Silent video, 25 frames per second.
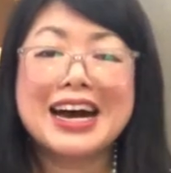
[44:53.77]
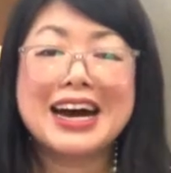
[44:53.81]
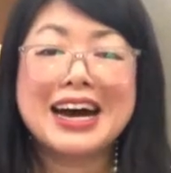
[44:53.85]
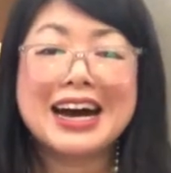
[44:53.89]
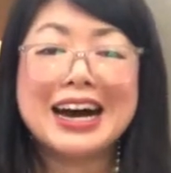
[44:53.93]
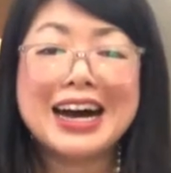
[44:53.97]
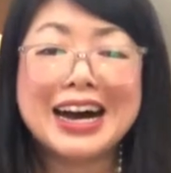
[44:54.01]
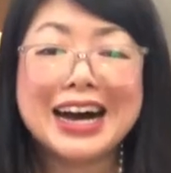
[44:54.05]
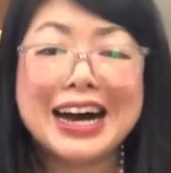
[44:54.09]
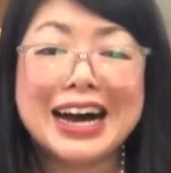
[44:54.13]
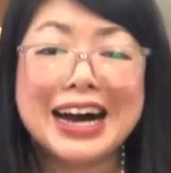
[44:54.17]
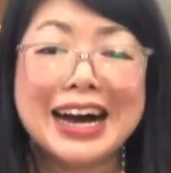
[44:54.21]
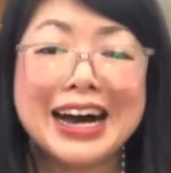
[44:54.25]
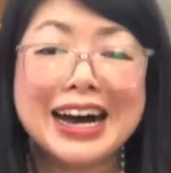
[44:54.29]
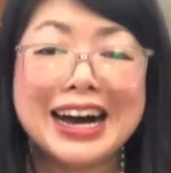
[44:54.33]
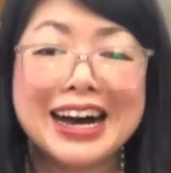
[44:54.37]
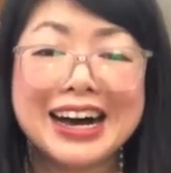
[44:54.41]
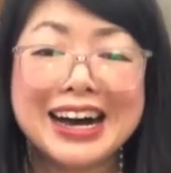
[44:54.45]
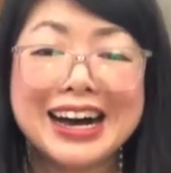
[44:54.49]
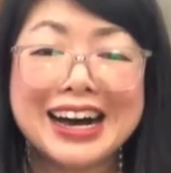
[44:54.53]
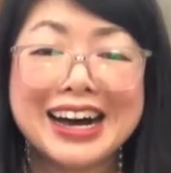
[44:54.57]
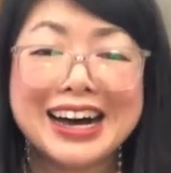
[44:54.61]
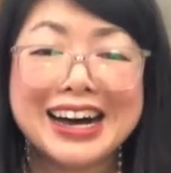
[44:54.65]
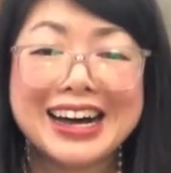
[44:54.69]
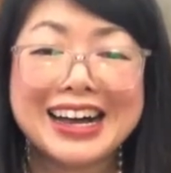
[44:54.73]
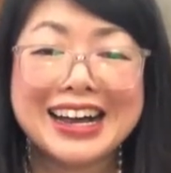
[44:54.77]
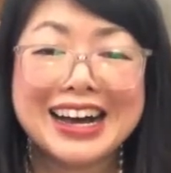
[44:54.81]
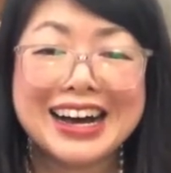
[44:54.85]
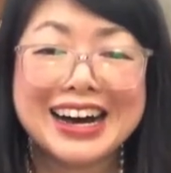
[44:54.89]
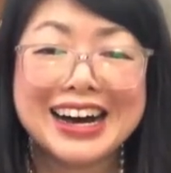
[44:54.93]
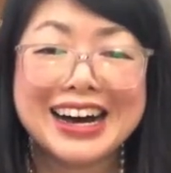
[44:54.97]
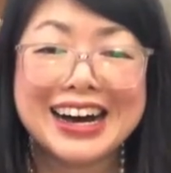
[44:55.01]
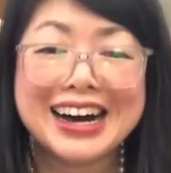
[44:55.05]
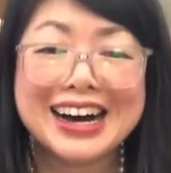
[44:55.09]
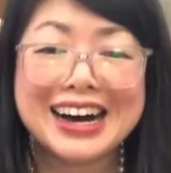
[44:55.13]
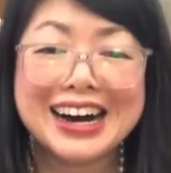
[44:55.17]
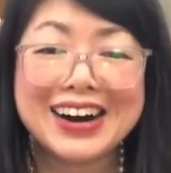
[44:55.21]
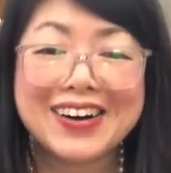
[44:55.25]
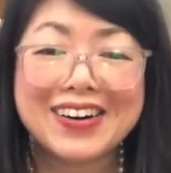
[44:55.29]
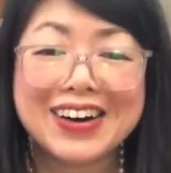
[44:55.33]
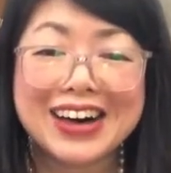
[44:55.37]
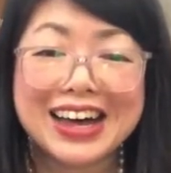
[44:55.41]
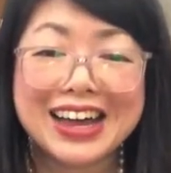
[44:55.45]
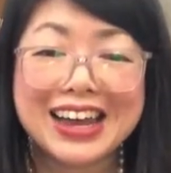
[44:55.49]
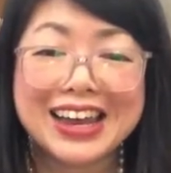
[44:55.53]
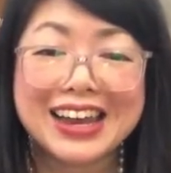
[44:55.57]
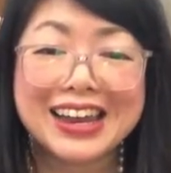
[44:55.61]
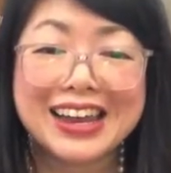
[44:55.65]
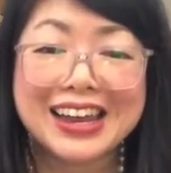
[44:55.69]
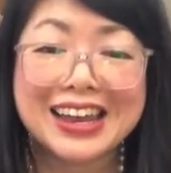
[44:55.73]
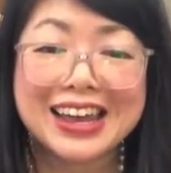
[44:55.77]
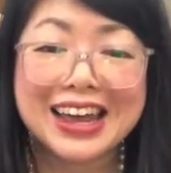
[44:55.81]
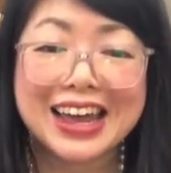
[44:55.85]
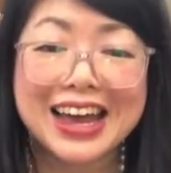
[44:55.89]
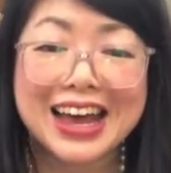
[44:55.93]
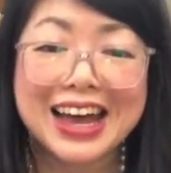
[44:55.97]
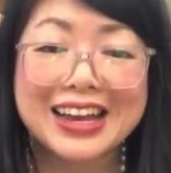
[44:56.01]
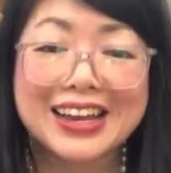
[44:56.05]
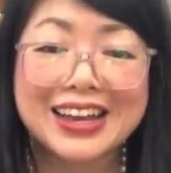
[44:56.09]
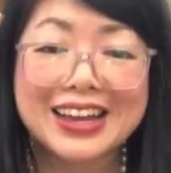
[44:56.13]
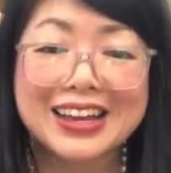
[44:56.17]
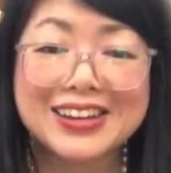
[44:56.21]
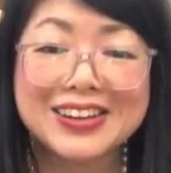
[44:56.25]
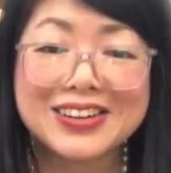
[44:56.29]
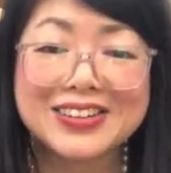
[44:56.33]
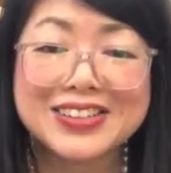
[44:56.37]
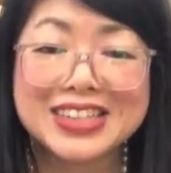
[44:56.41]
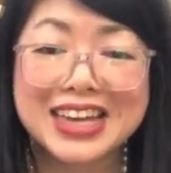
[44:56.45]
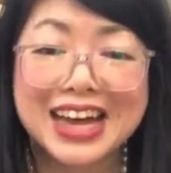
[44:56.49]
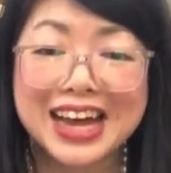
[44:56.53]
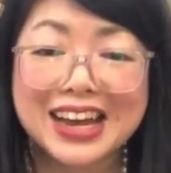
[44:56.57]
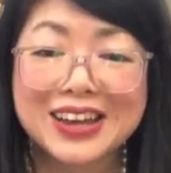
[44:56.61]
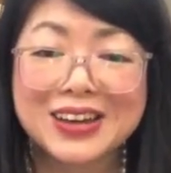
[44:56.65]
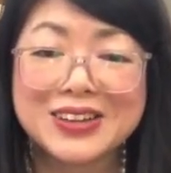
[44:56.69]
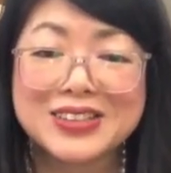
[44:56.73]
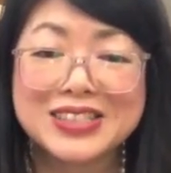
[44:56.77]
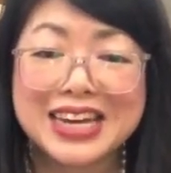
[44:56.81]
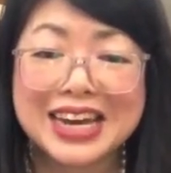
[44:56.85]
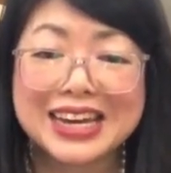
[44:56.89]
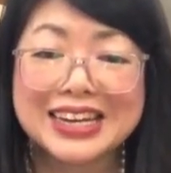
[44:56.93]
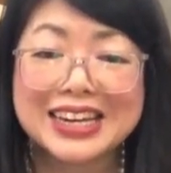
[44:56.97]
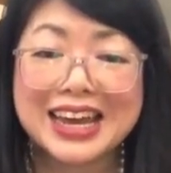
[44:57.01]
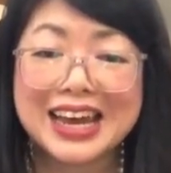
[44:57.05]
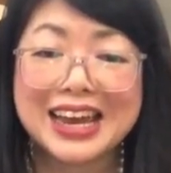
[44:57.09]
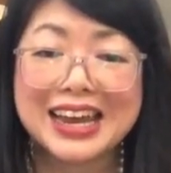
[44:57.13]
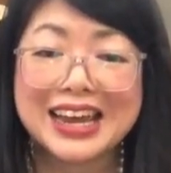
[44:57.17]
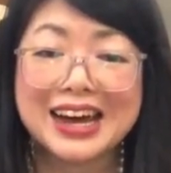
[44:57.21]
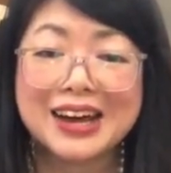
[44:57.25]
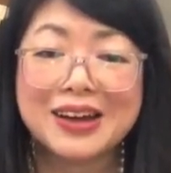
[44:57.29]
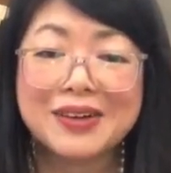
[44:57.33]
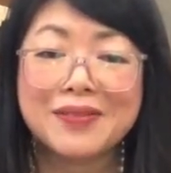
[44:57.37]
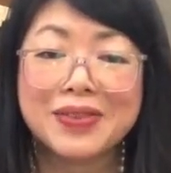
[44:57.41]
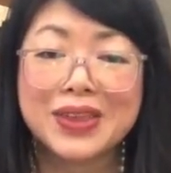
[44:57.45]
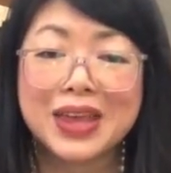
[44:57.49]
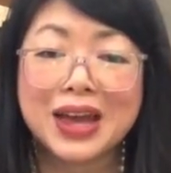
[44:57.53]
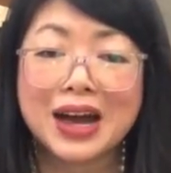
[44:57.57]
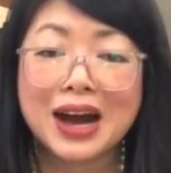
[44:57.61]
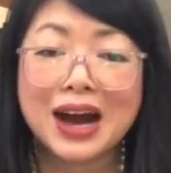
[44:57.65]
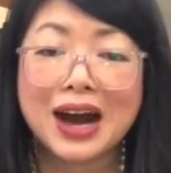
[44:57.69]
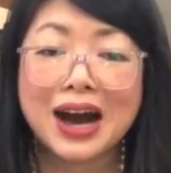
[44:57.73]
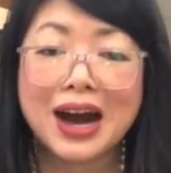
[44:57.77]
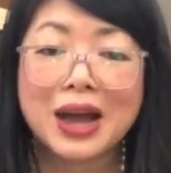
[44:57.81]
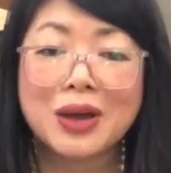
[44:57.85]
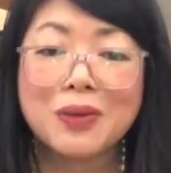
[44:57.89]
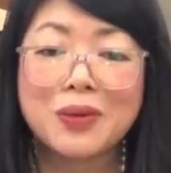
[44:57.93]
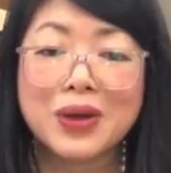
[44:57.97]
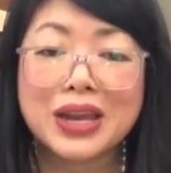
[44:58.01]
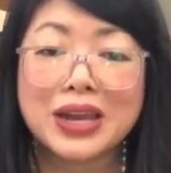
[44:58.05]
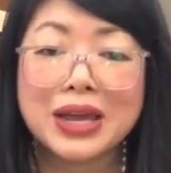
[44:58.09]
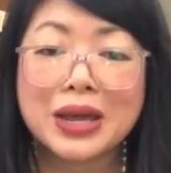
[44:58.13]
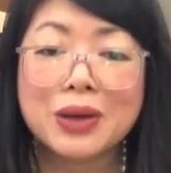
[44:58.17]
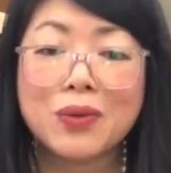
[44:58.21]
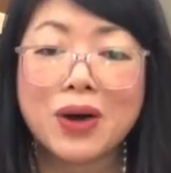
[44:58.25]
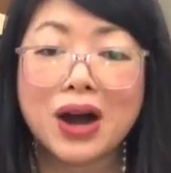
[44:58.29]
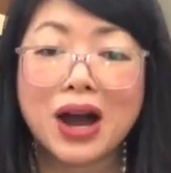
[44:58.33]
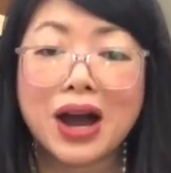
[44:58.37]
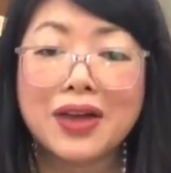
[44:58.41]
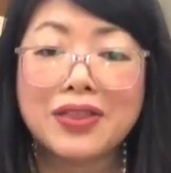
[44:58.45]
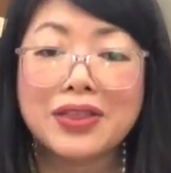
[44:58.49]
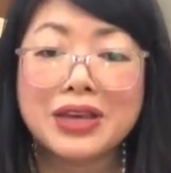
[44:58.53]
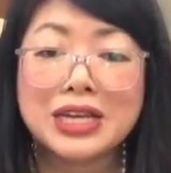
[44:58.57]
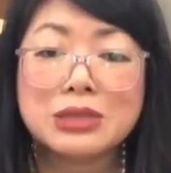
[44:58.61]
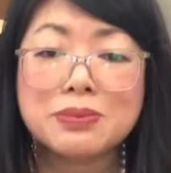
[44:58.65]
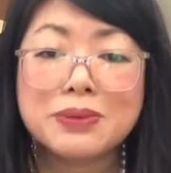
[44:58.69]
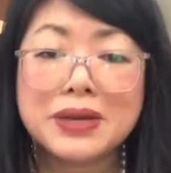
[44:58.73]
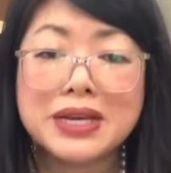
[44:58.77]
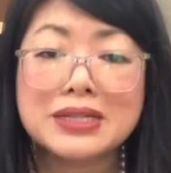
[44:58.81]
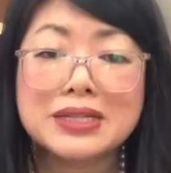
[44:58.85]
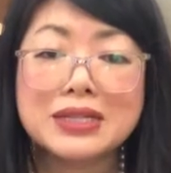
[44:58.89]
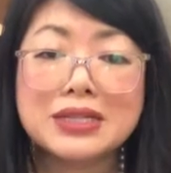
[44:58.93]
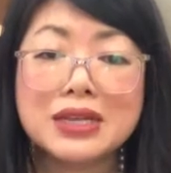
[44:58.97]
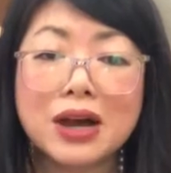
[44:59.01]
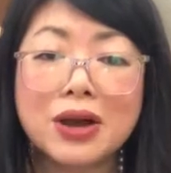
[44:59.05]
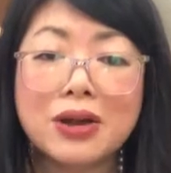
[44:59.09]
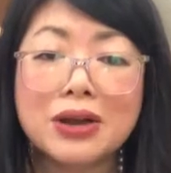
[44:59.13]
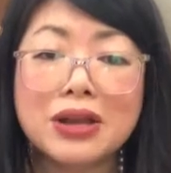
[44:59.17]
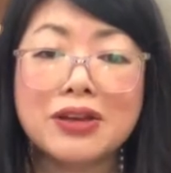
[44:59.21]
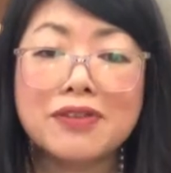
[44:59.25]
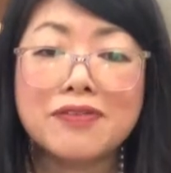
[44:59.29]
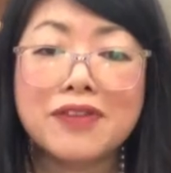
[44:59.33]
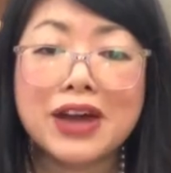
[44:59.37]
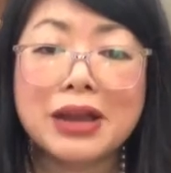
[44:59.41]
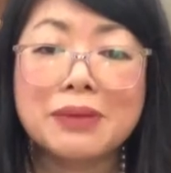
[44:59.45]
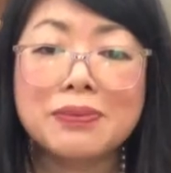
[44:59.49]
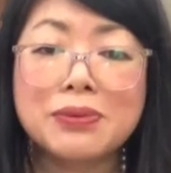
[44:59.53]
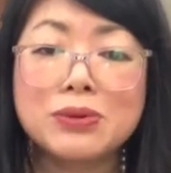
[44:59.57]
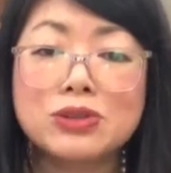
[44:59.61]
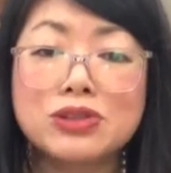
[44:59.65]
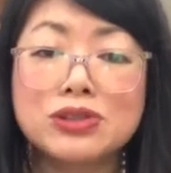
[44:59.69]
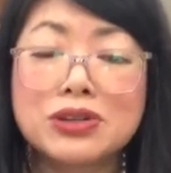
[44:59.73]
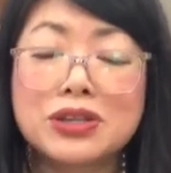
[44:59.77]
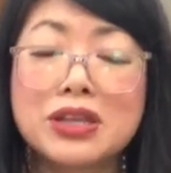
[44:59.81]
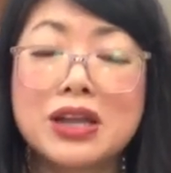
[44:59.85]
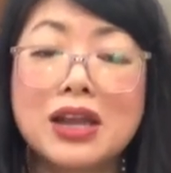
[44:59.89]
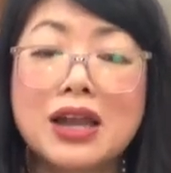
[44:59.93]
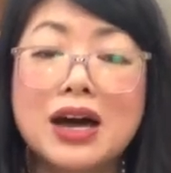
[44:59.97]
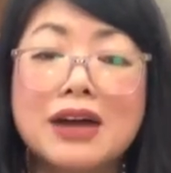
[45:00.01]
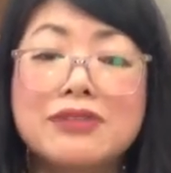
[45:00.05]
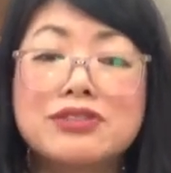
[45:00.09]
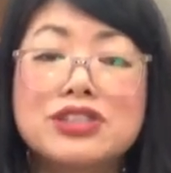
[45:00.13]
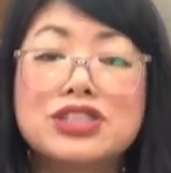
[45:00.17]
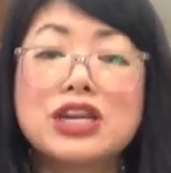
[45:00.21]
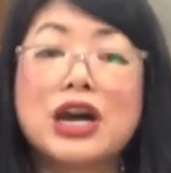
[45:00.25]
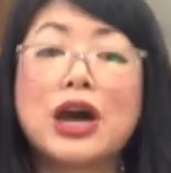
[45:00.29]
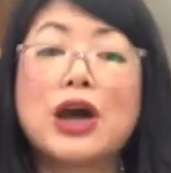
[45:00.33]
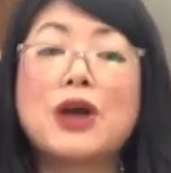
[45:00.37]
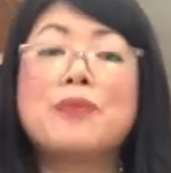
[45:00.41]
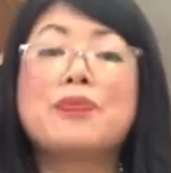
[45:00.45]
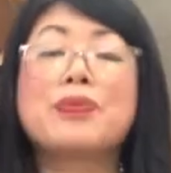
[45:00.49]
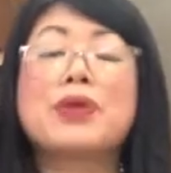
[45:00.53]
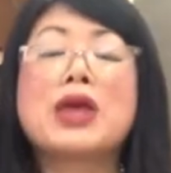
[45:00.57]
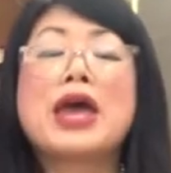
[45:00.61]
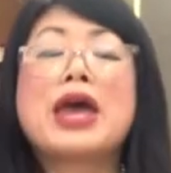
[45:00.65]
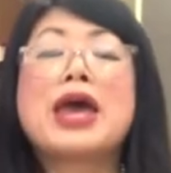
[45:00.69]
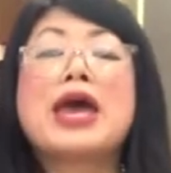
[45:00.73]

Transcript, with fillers: Uh, oh, hello, hello, Daniela. Hi, Winnie. Why are these pieces only available during the live show?